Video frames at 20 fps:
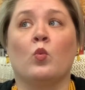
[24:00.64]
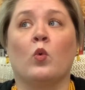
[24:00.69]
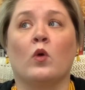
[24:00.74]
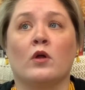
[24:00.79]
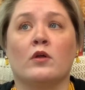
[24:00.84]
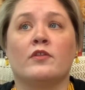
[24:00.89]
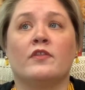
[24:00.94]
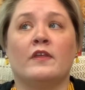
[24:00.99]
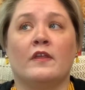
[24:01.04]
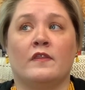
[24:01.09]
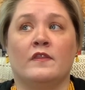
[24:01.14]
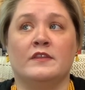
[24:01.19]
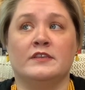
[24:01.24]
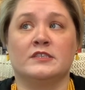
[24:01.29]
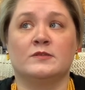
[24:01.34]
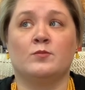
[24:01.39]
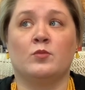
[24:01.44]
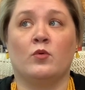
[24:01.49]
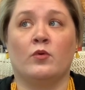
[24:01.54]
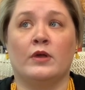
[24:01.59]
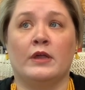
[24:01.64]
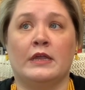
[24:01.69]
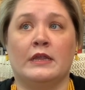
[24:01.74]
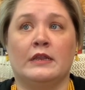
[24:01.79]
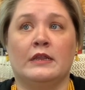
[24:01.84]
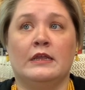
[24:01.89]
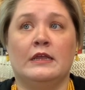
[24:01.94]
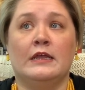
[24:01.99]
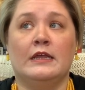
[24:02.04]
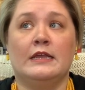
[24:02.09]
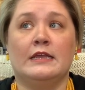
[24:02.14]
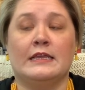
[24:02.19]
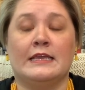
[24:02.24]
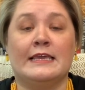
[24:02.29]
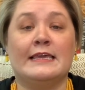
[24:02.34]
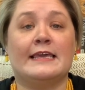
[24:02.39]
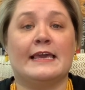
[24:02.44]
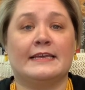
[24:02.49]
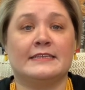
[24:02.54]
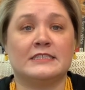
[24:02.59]
worth at this point
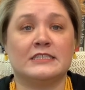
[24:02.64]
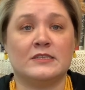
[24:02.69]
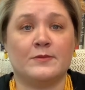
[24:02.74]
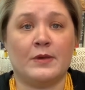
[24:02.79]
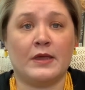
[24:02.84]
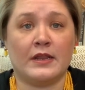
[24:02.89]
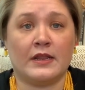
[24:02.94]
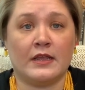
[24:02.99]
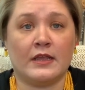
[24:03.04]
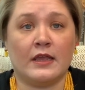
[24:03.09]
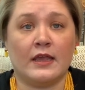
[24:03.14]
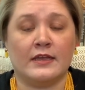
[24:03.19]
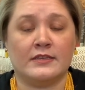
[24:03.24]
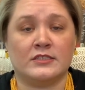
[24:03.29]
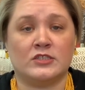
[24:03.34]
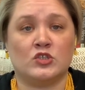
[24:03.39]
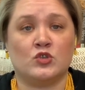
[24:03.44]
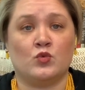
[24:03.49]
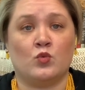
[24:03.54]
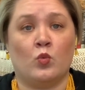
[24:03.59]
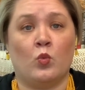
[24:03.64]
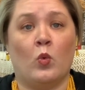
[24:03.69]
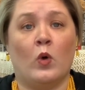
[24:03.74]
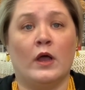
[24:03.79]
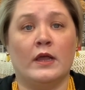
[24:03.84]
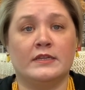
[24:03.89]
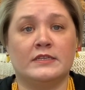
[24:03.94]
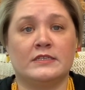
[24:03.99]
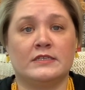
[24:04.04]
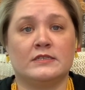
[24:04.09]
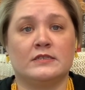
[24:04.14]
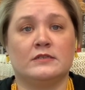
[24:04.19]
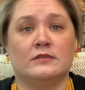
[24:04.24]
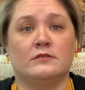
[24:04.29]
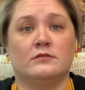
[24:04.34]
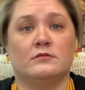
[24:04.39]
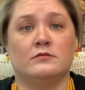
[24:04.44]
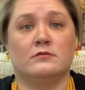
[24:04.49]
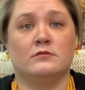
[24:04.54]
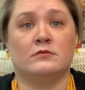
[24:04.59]
guesstimating as to what
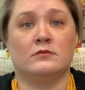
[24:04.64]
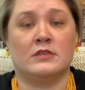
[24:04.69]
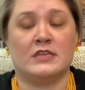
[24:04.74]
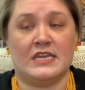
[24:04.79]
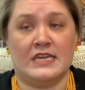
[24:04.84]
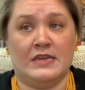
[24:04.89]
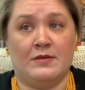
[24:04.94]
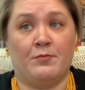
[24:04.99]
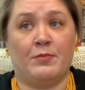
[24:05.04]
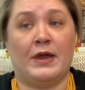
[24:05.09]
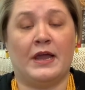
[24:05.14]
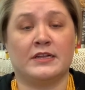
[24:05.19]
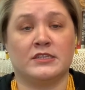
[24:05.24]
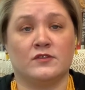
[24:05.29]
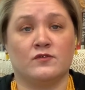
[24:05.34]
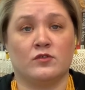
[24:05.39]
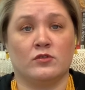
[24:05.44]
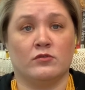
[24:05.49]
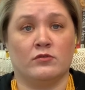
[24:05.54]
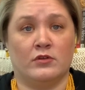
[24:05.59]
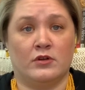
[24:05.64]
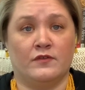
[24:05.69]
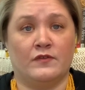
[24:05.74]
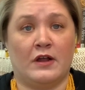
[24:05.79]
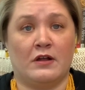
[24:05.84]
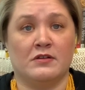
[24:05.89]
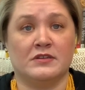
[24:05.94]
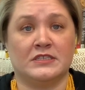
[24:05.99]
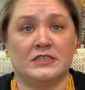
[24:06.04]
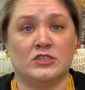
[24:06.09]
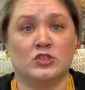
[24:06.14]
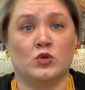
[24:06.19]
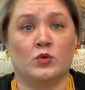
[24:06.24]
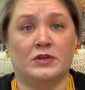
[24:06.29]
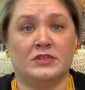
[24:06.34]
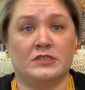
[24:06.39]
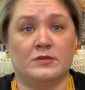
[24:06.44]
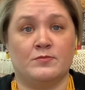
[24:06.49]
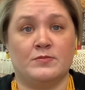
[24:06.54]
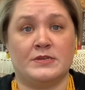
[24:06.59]
the impact of coronavirus is
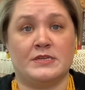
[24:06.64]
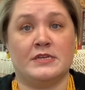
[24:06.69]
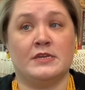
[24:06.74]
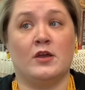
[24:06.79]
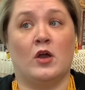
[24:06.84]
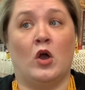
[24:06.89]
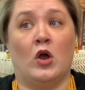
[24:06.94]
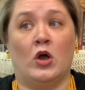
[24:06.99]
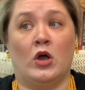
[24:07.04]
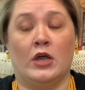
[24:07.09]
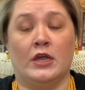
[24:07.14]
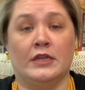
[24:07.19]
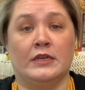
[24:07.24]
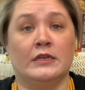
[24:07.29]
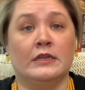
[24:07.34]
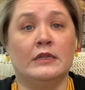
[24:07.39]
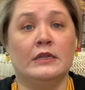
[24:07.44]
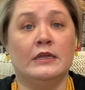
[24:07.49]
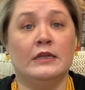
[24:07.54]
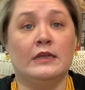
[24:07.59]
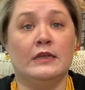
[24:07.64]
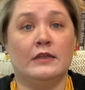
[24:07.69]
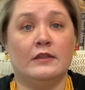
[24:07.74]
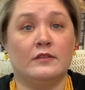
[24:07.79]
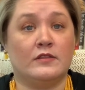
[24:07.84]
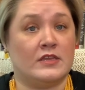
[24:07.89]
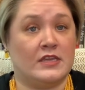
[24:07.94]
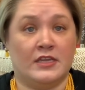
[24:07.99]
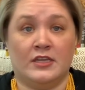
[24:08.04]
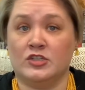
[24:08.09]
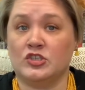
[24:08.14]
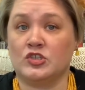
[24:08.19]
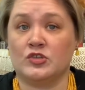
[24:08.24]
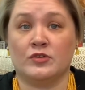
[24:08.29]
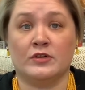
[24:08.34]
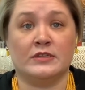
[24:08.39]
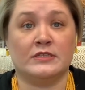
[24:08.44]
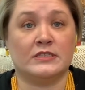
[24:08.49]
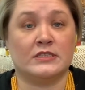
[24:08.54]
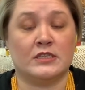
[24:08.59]
going to be on
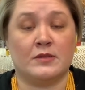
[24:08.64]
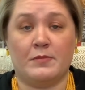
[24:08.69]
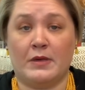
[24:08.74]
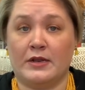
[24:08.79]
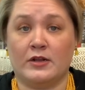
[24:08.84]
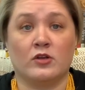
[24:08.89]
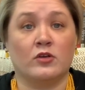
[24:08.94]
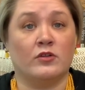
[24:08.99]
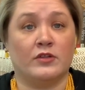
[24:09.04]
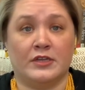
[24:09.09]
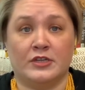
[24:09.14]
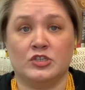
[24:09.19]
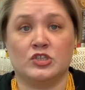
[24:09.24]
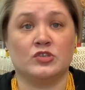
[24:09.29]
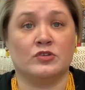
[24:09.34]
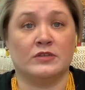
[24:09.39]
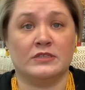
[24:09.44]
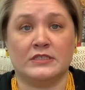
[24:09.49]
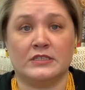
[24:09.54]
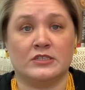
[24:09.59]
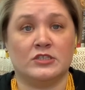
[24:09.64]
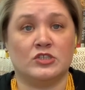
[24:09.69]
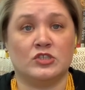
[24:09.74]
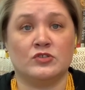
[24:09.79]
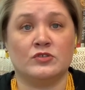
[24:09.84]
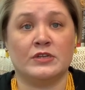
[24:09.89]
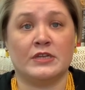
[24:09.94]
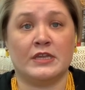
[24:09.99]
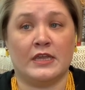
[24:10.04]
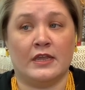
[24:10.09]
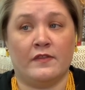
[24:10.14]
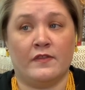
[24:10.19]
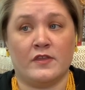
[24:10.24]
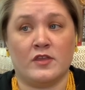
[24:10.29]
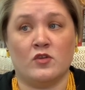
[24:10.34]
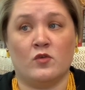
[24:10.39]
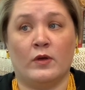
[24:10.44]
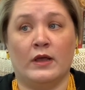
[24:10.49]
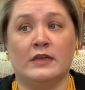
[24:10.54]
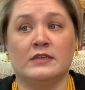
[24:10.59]
the medical insurance industry in the
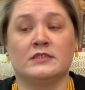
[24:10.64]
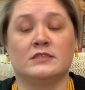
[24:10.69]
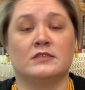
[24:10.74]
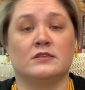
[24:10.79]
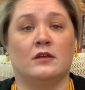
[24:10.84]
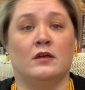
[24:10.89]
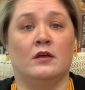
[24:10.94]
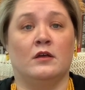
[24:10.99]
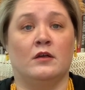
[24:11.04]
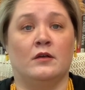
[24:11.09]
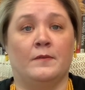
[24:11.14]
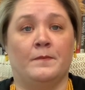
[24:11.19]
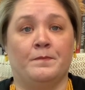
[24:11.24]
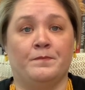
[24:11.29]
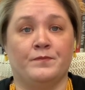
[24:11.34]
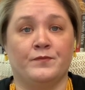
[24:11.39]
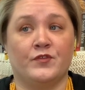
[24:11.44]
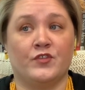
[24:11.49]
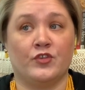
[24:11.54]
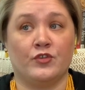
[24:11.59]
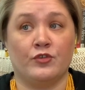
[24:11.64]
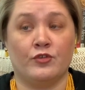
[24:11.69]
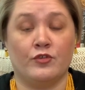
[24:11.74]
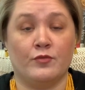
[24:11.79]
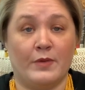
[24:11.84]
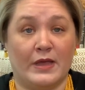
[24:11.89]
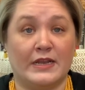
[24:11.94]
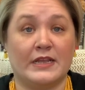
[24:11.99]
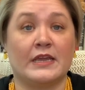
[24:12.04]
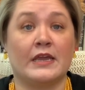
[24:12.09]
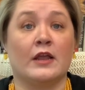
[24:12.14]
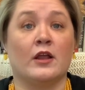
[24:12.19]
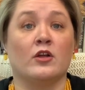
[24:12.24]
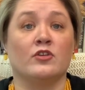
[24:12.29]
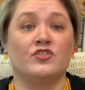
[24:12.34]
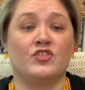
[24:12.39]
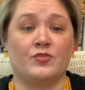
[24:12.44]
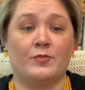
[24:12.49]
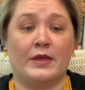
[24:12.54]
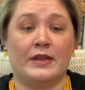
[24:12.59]
US, to
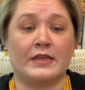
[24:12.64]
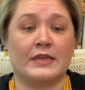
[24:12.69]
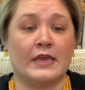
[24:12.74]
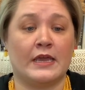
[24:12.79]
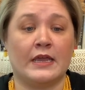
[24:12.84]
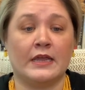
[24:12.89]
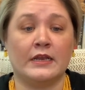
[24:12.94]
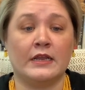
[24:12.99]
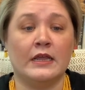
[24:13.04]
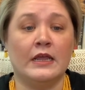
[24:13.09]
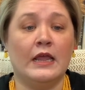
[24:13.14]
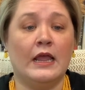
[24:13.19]
Medicare, to Medicaid.